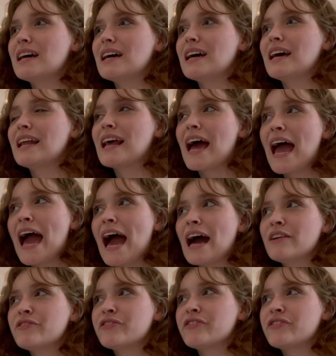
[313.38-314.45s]
and a
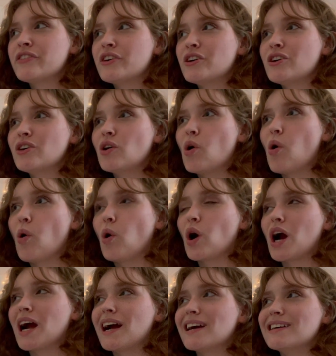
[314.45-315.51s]
half
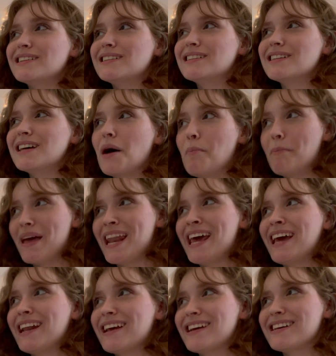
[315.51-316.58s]
or a
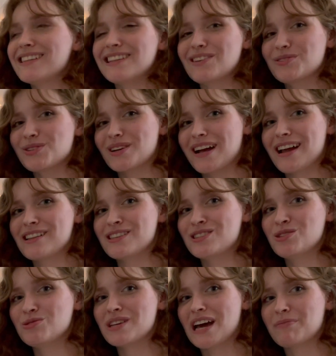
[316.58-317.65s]
minute, those are kind of the
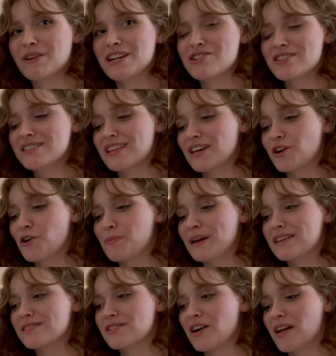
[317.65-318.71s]
two time ranges. They go
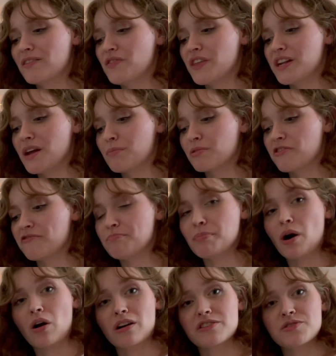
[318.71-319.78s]
based on the number of
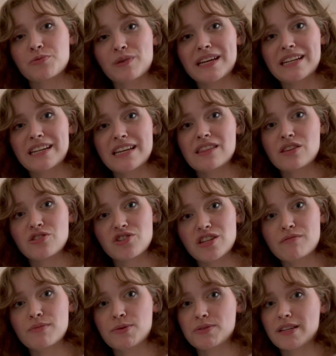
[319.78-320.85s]
bars written in the
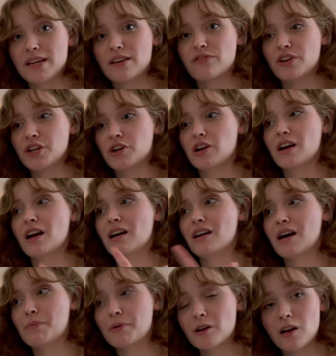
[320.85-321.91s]
sheet music for your
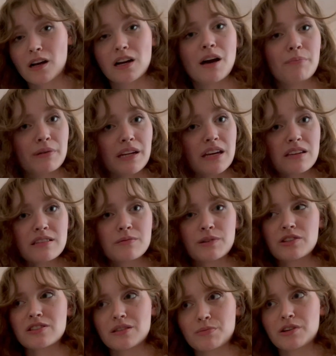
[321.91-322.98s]
accompanist, which
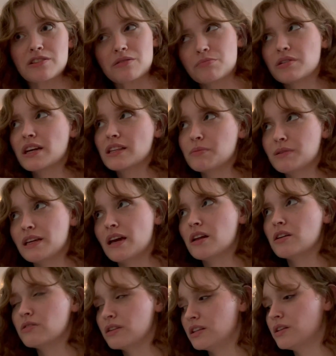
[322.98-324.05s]
is the person playing the
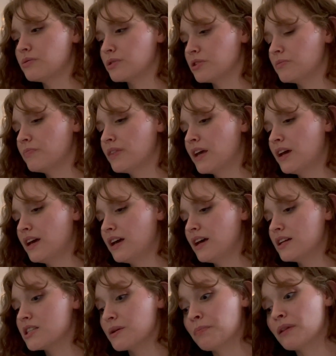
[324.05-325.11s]
piano in the room,
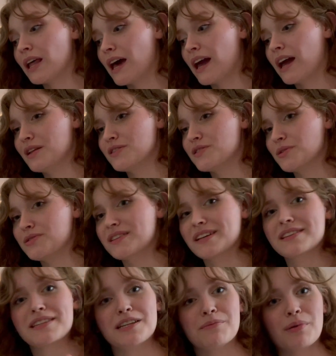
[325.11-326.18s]
to play. And so
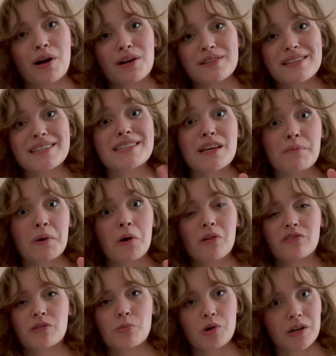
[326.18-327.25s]
16 bars is typical
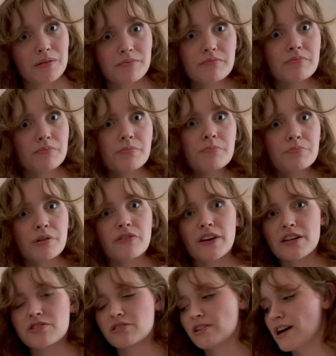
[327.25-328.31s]
for more
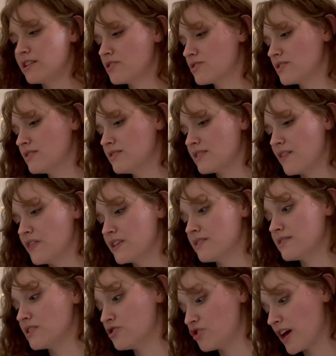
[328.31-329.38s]
professional auditions, and this is
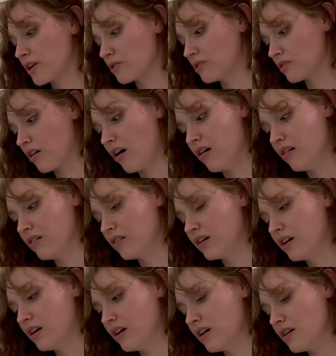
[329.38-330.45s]
a general call,
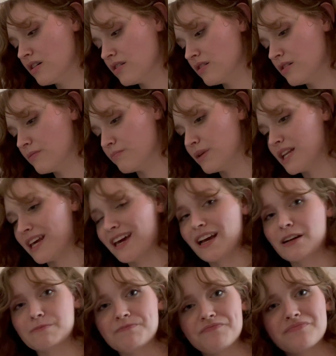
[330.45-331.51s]
meaning
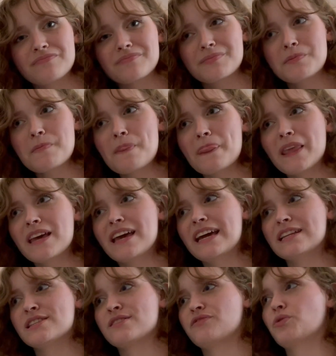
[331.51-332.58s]

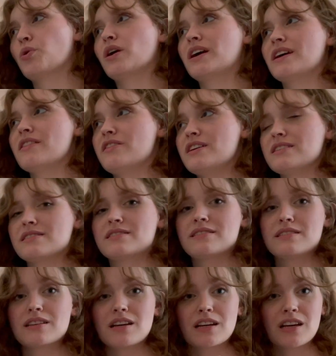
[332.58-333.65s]
it's for
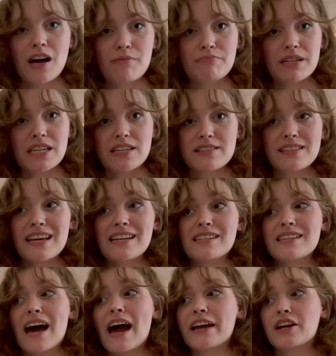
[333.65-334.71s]
this company's
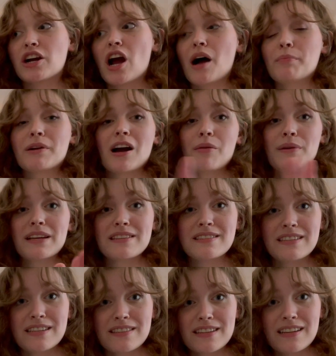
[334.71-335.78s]
entire upcoming
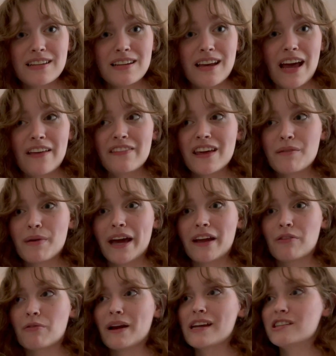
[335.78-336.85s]
season, and they might
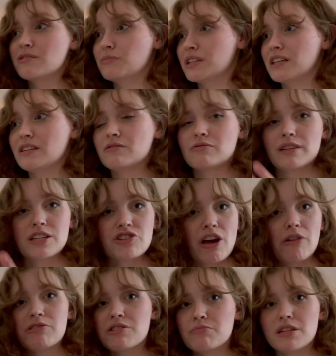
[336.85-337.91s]
randomly reach
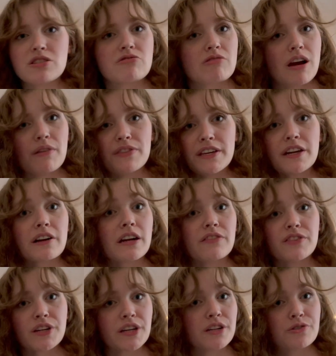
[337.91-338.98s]
out to me throughout the year if
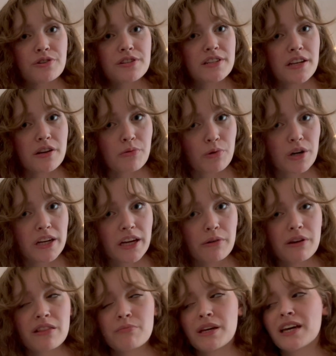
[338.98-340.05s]
they're interested in working
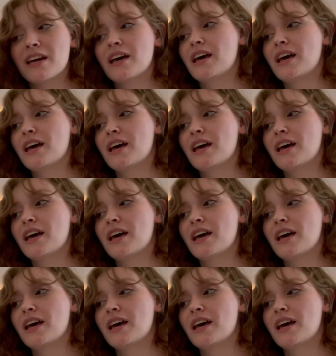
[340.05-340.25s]
with me.